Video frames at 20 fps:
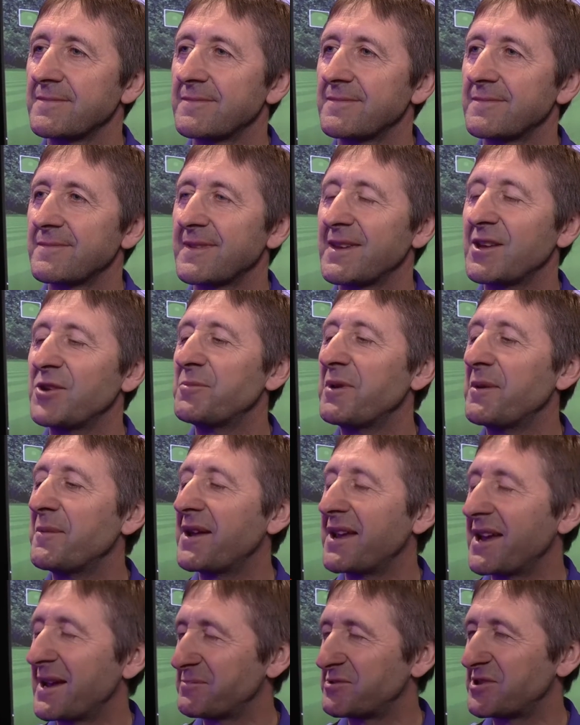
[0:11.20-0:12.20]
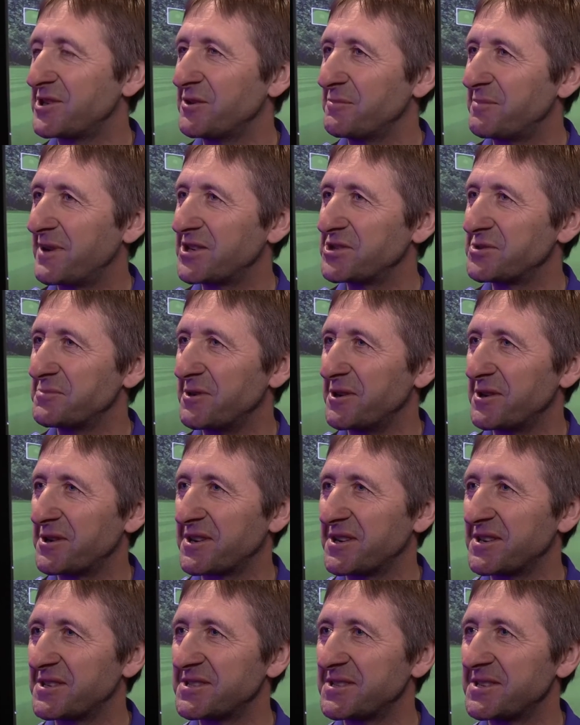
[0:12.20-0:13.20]
It would be my absolute pleasure,
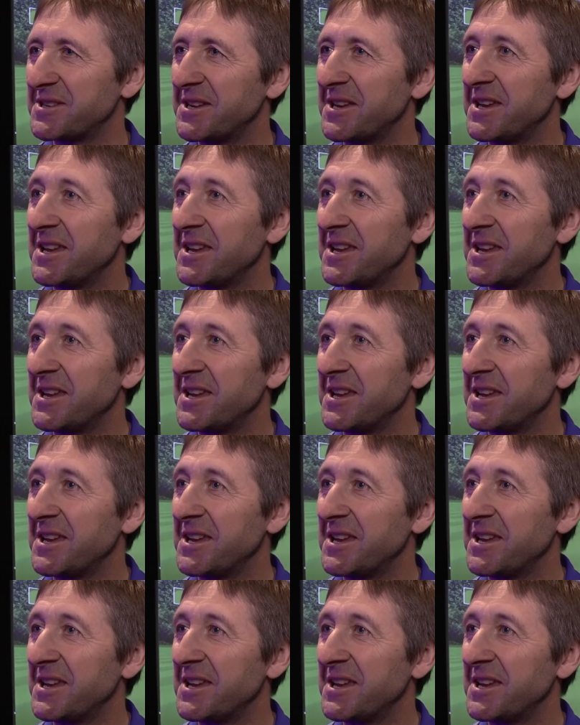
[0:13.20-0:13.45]
Marcus.